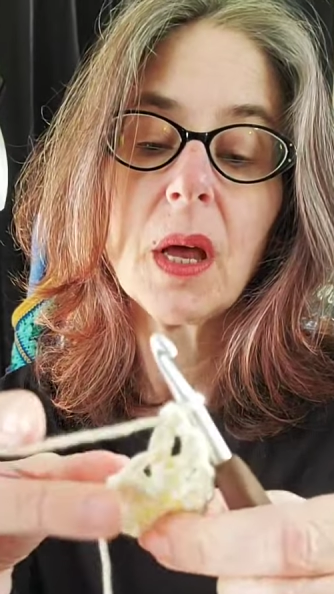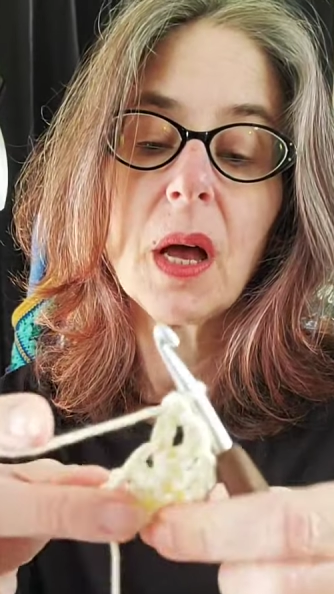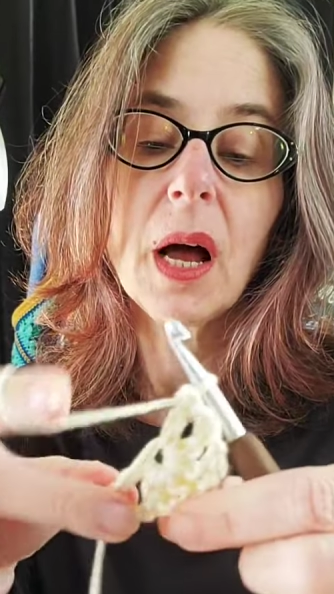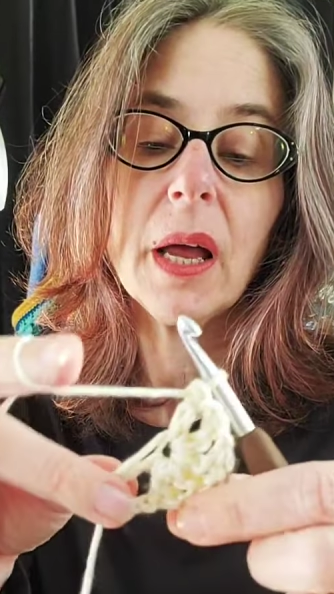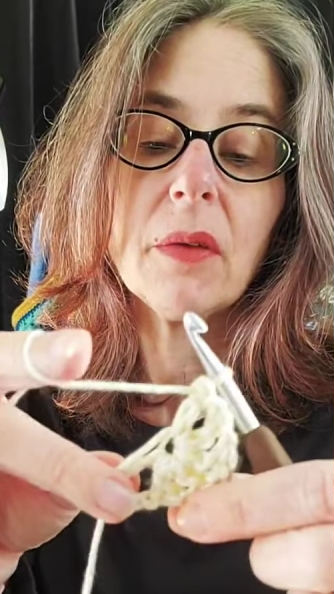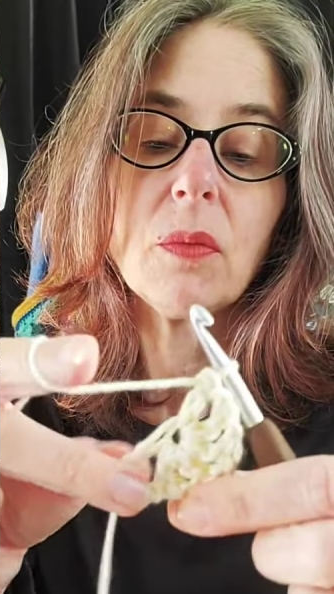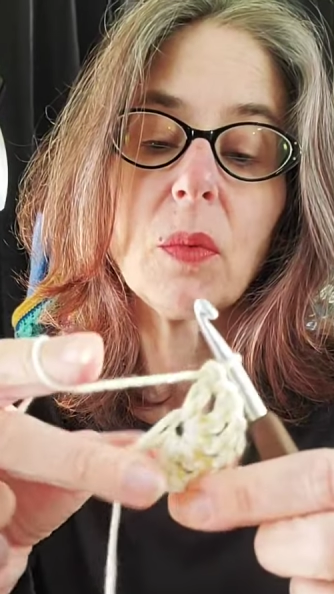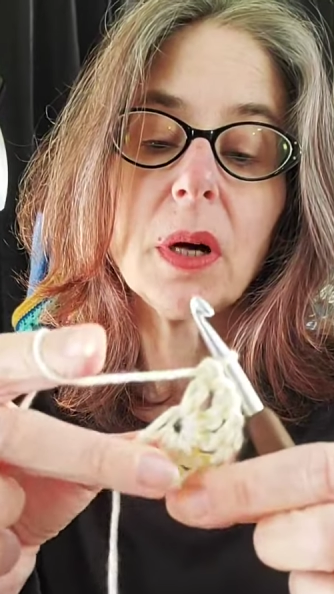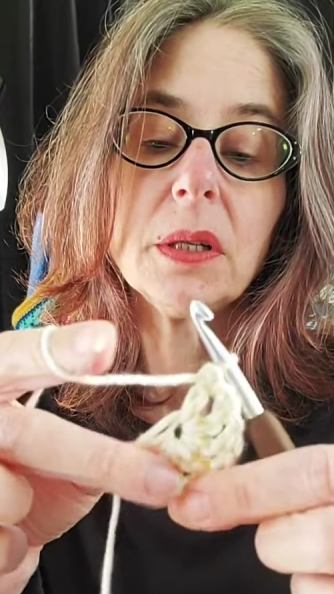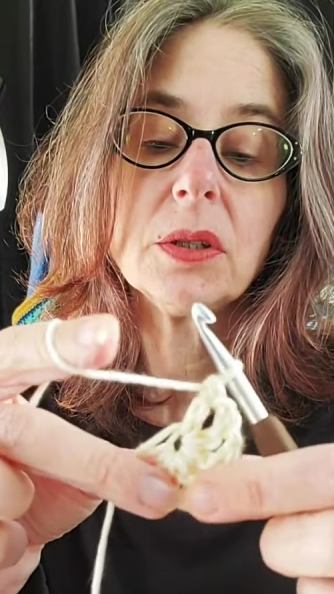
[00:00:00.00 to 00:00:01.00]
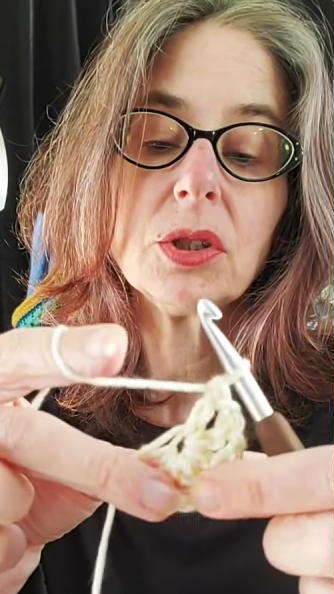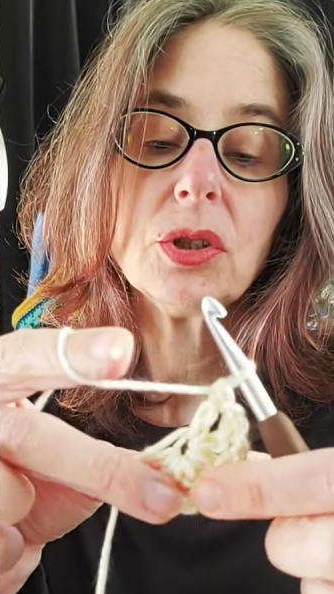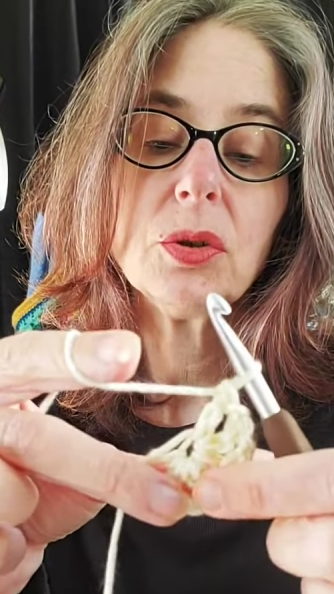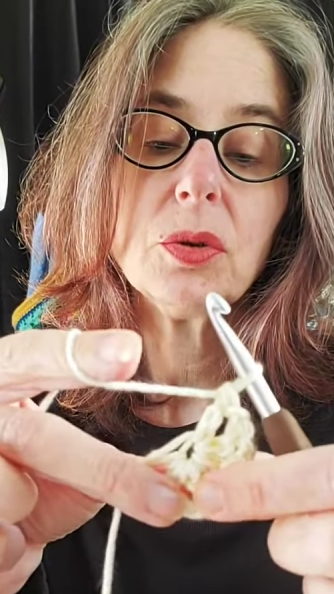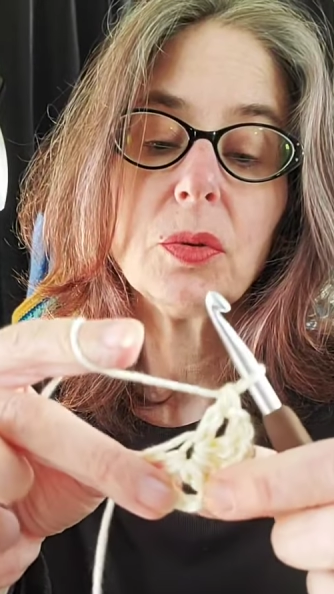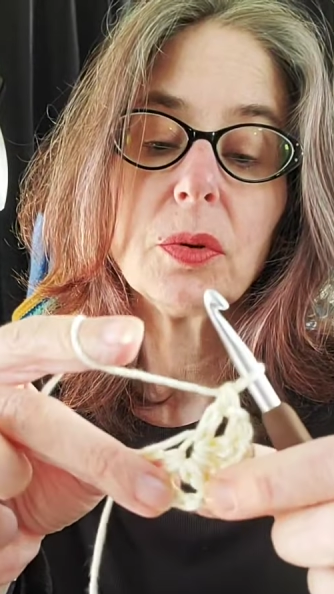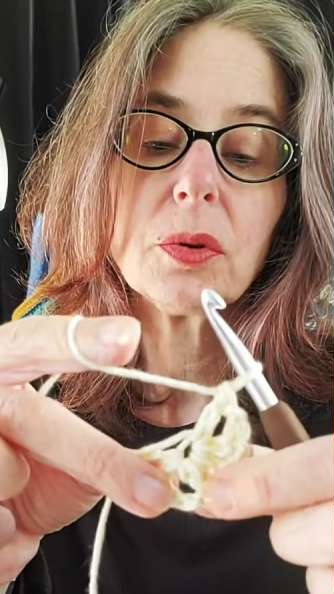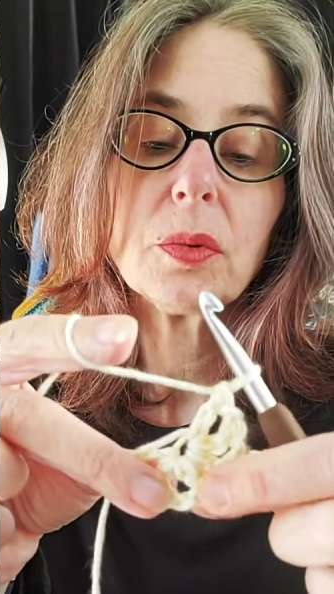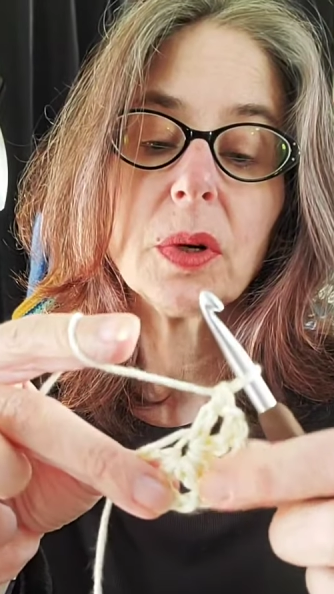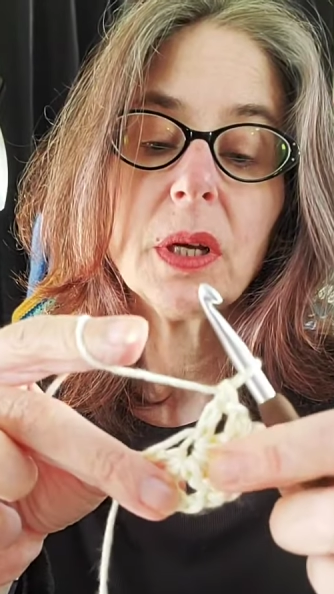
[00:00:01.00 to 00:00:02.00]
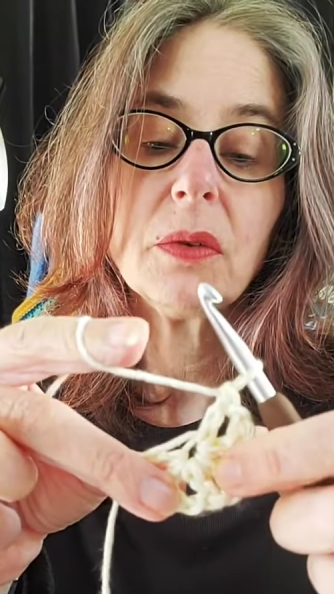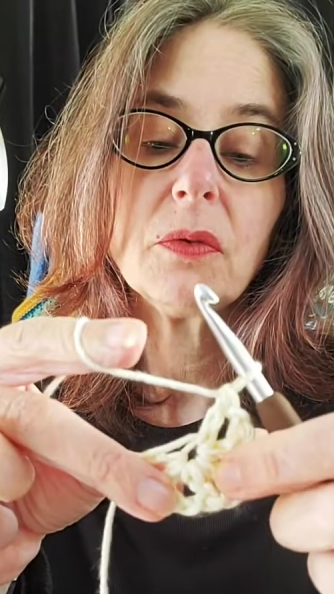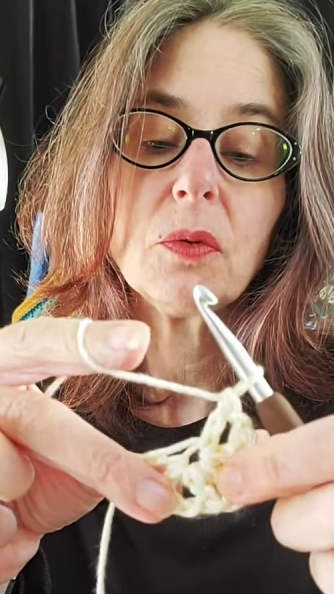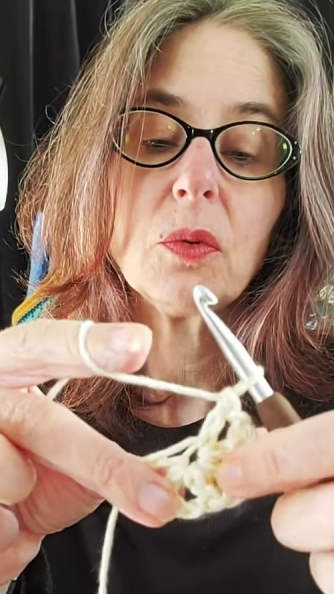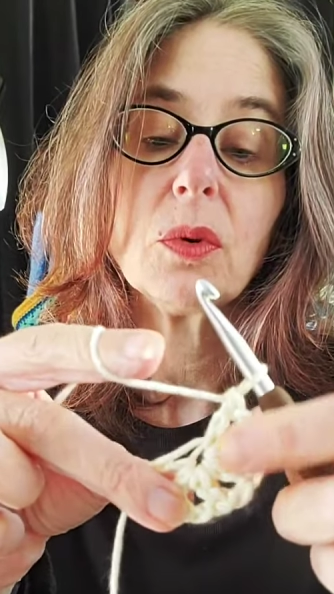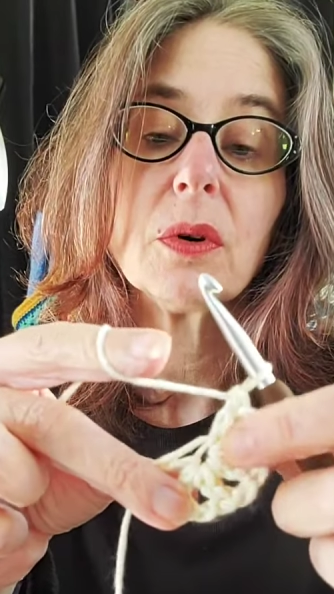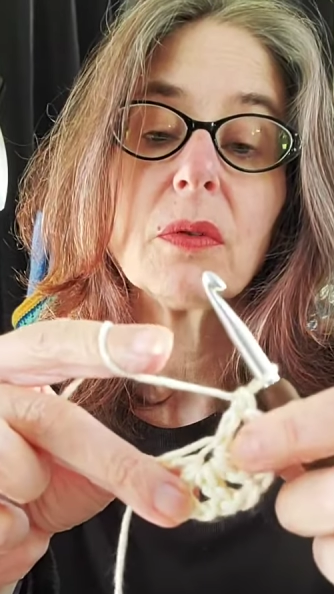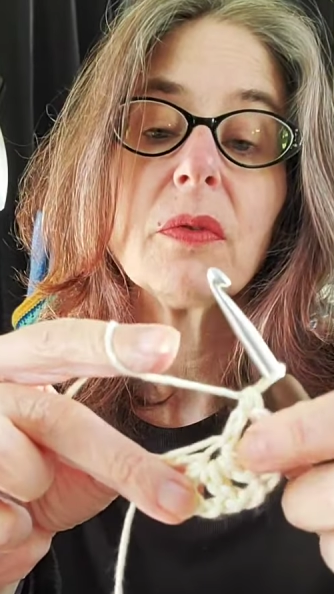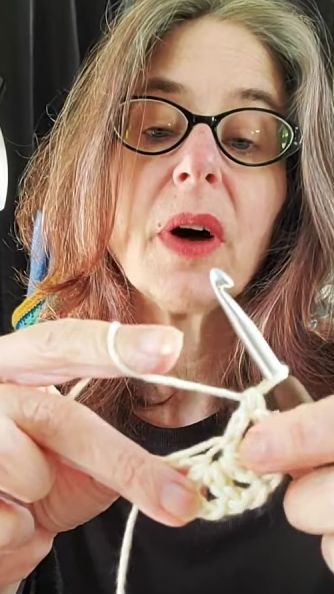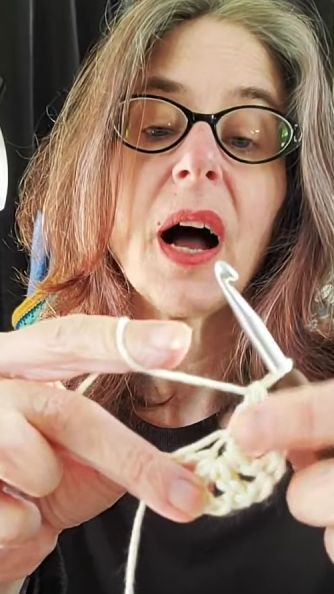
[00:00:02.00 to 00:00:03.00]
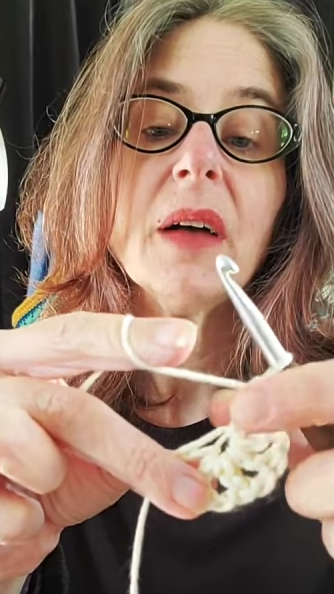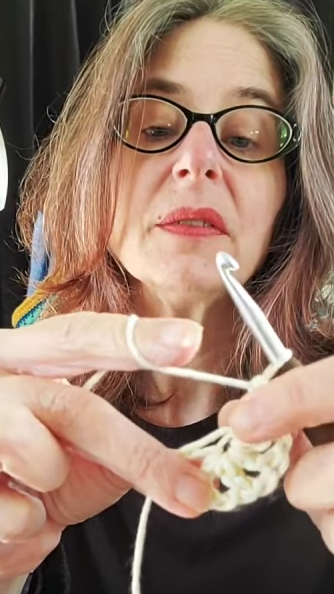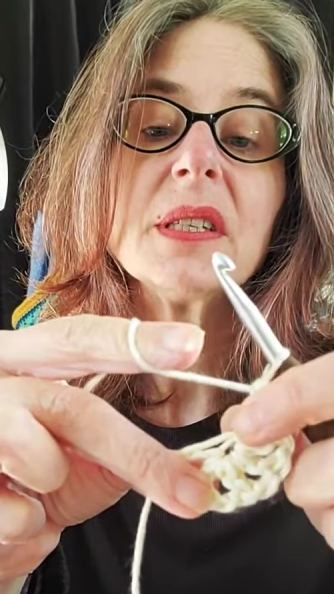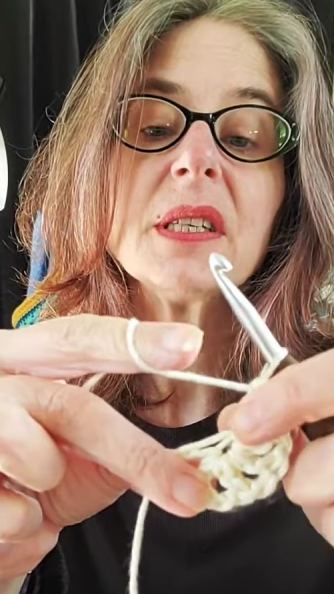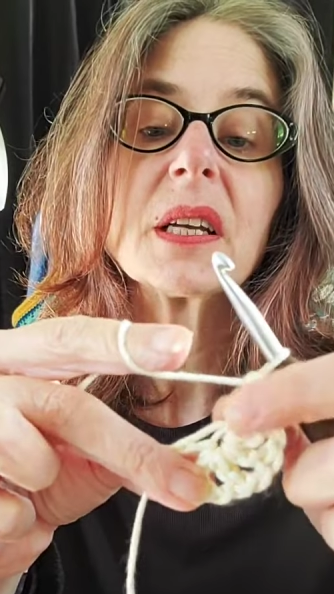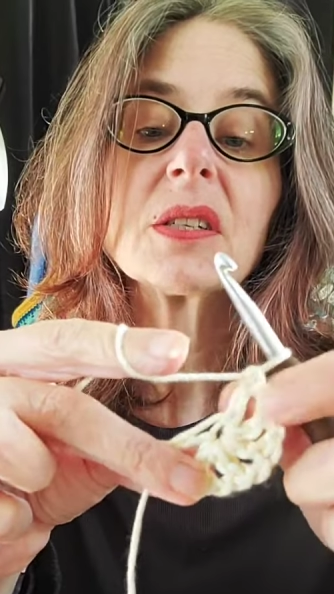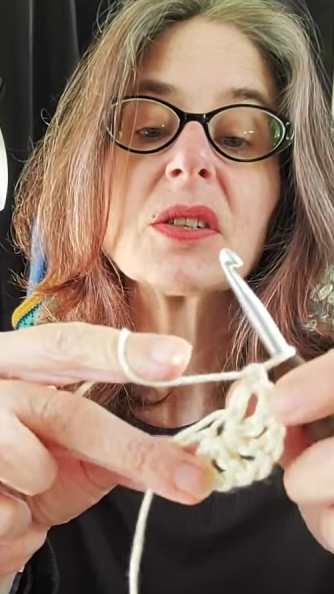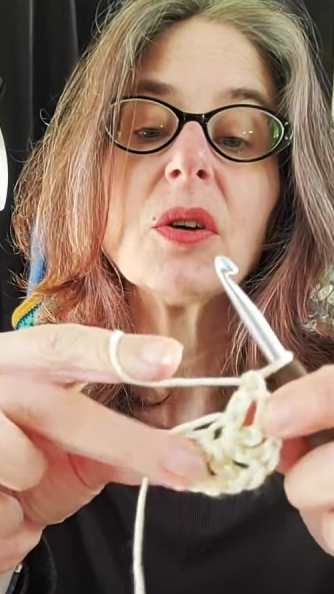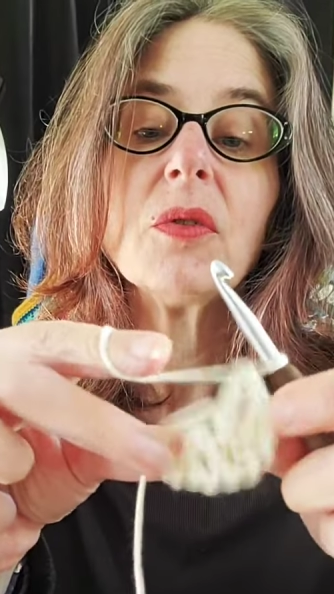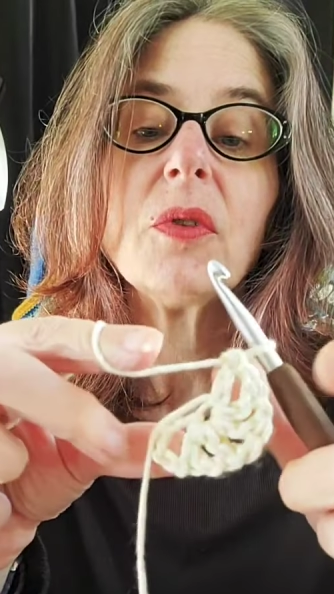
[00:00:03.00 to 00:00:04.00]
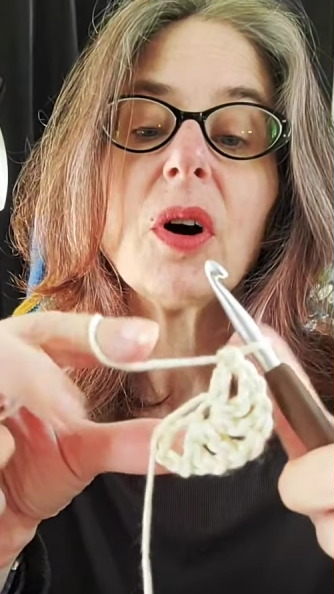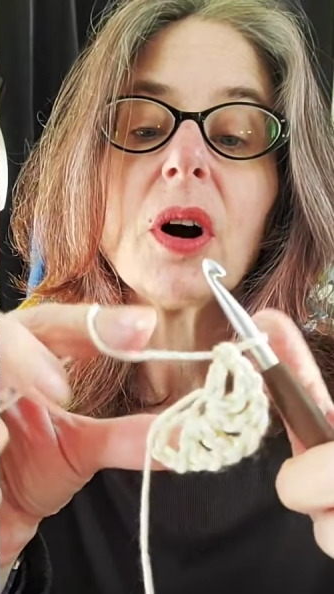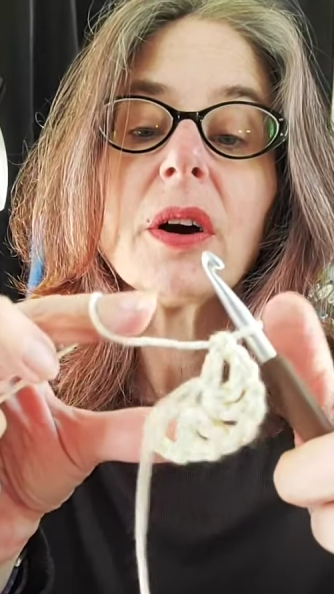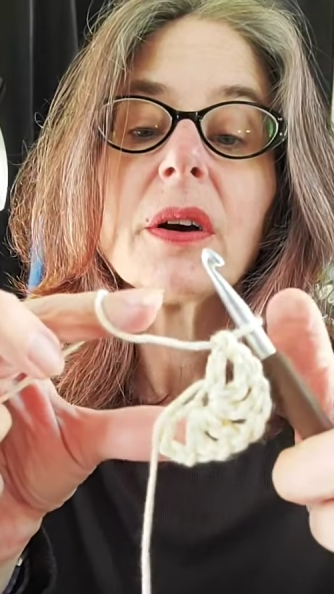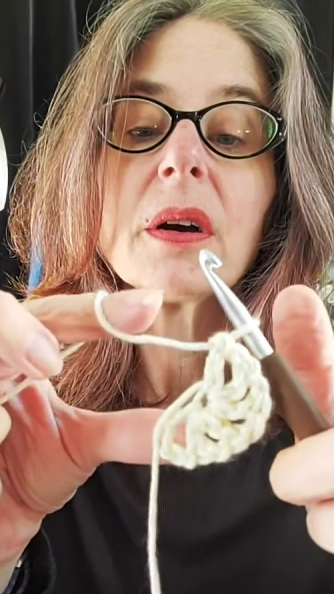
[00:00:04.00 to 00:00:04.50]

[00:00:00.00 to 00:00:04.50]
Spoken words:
I have 1, 2, 3, 4, 5, 6 so far.